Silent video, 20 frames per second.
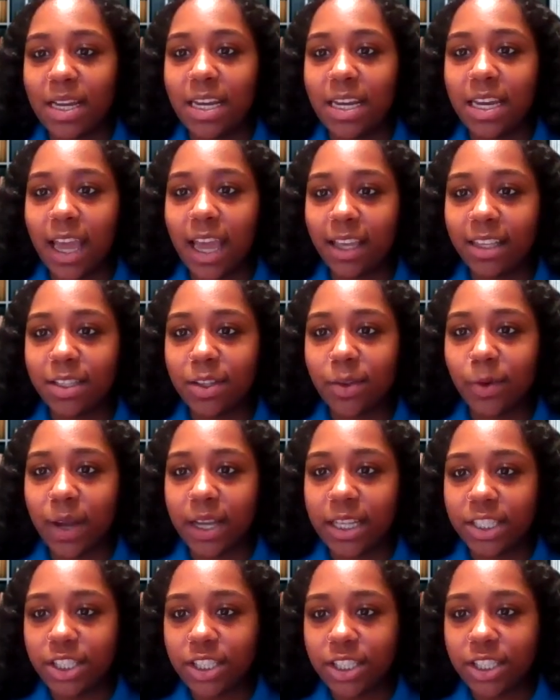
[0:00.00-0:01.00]
Next
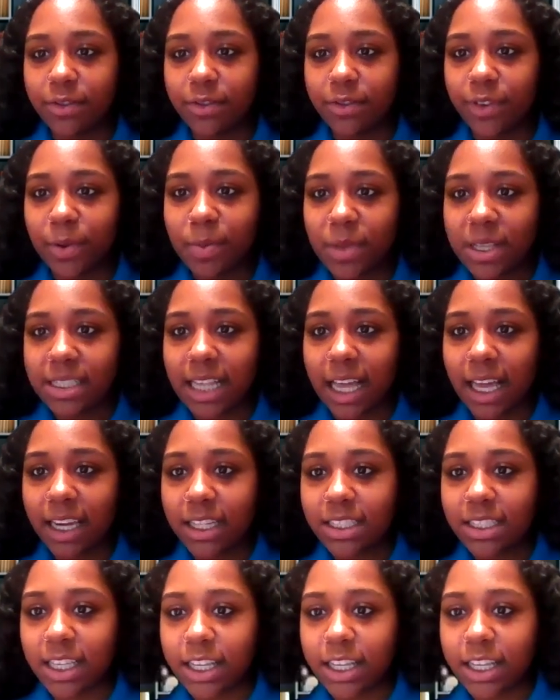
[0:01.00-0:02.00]
question from Miss
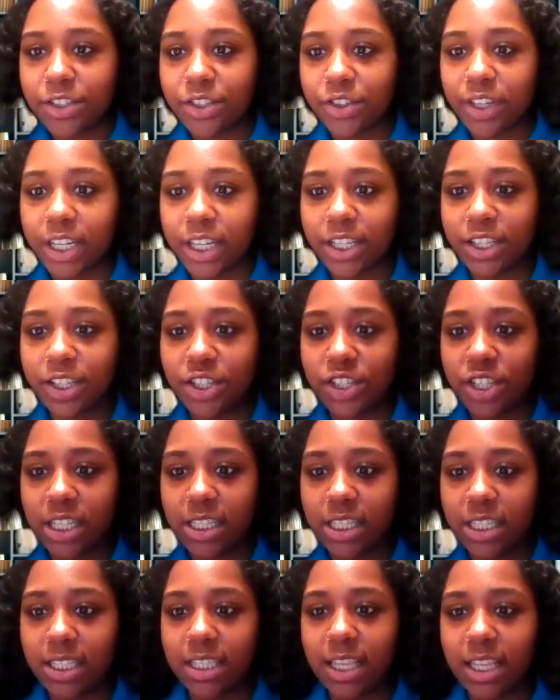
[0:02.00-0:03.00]
Alexandria.
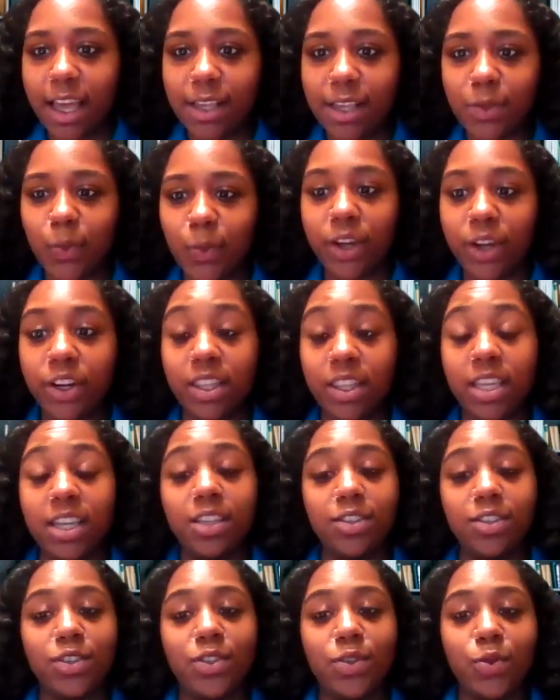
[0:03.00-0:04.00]
She says, what are
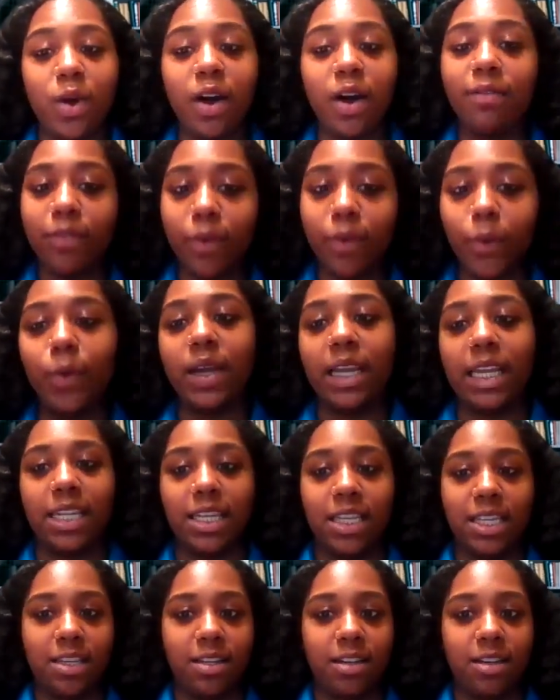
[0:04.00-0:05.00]
things to avoid
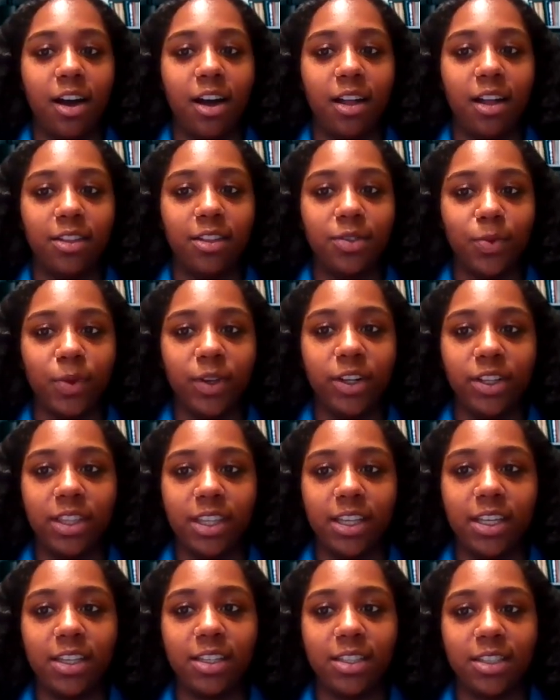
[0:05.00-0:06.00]
in college? What are
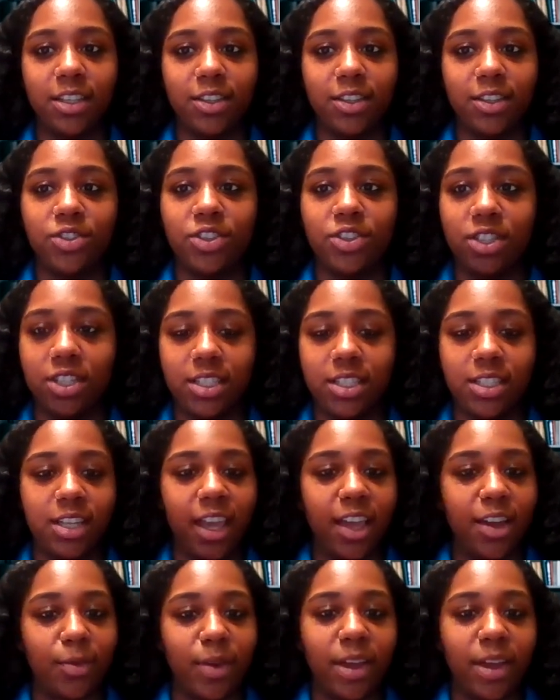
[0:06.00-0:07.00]
things that you should just
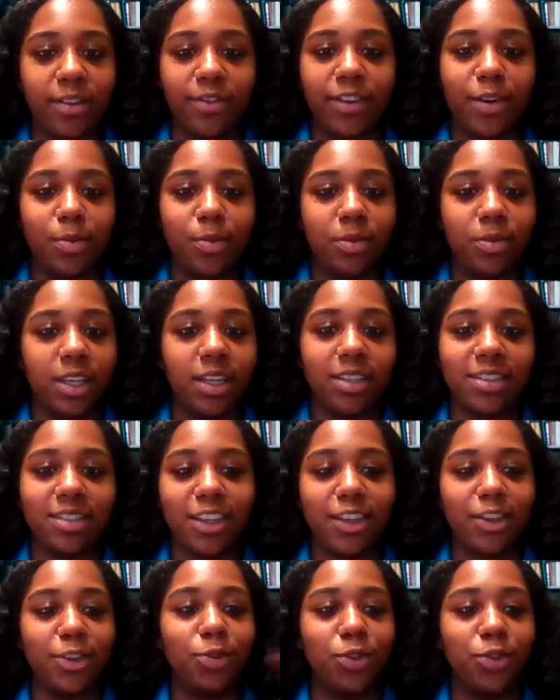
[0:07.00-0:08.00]
stay away from, things
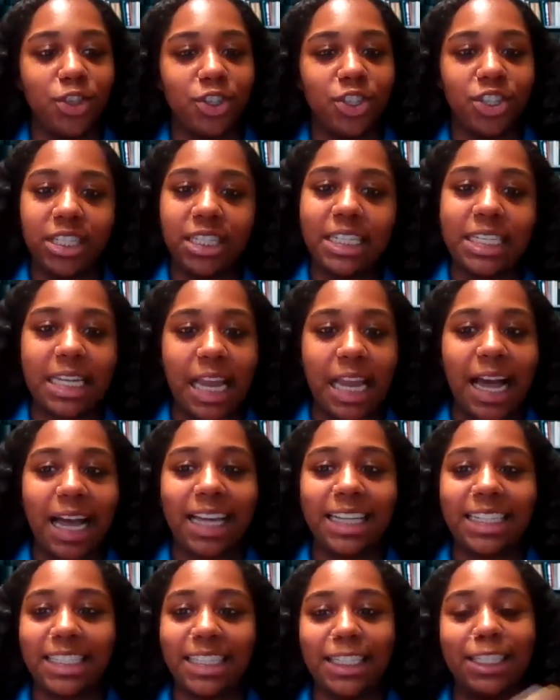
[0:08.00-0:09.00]
that you should
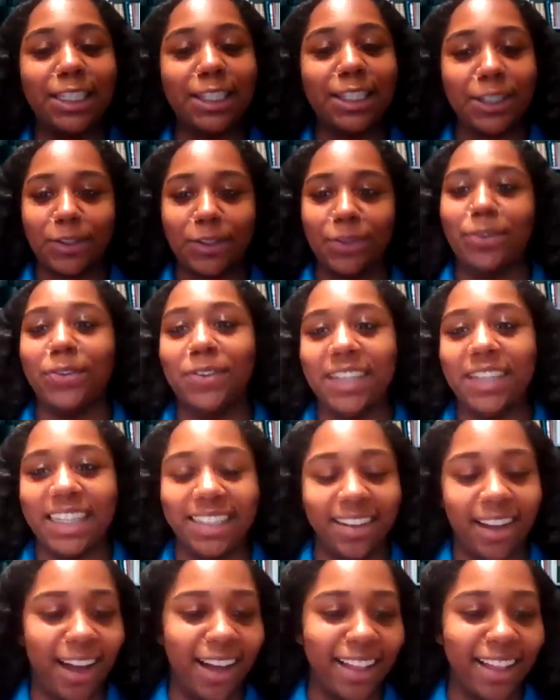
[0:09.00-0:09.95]
not do in